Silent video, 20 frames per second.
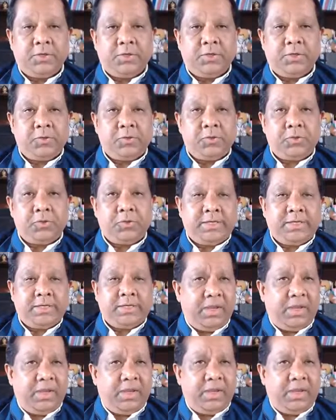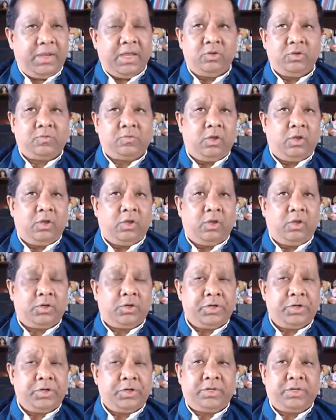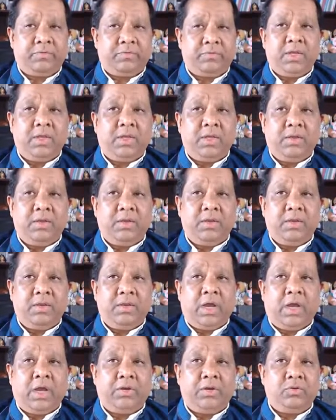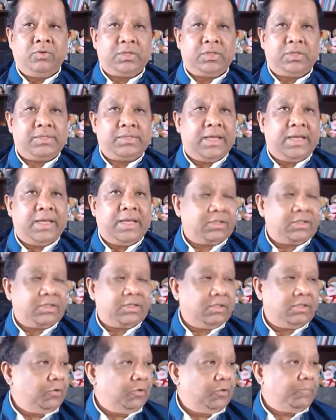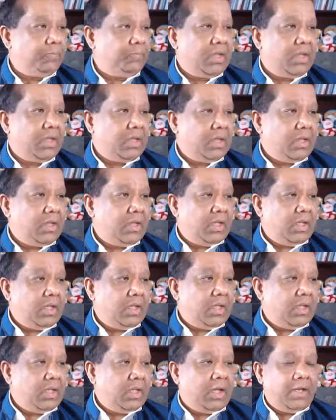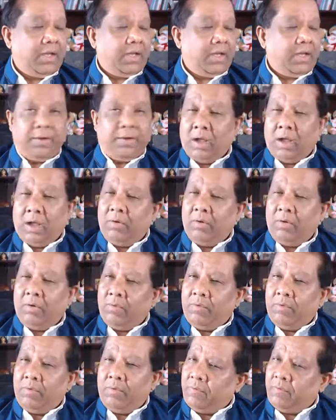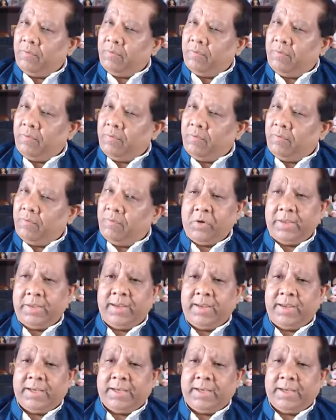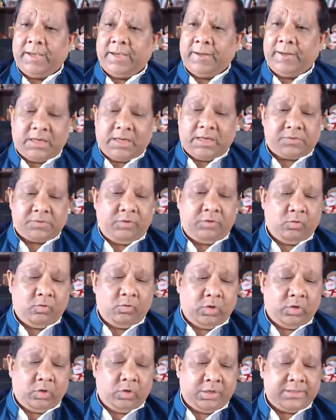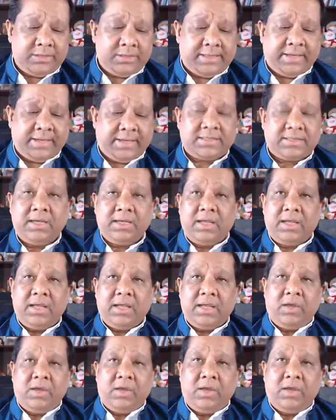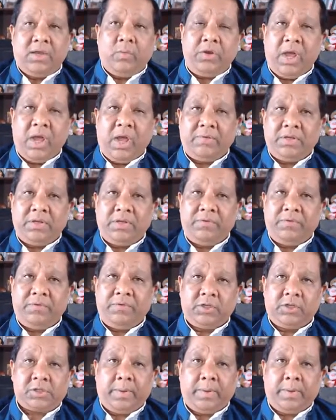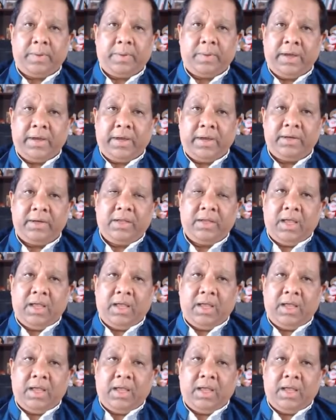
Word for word: So it can be a useful alternative if you can't use the sagittal view. Uh, furthermore, I think uh, last few words is that when you have difficult spine,